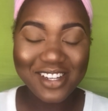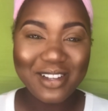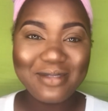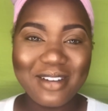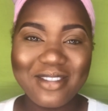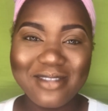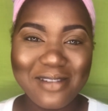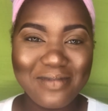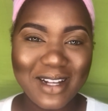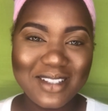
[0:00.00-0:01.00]
always my
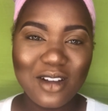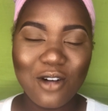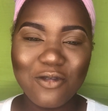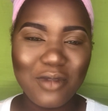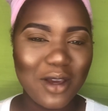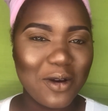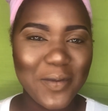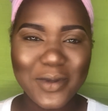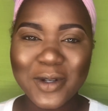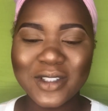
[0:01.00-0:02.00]
favorite part of
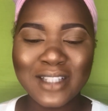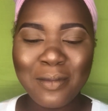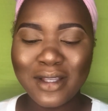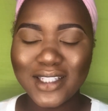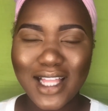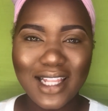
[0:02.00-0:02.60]
makeup because, I mean,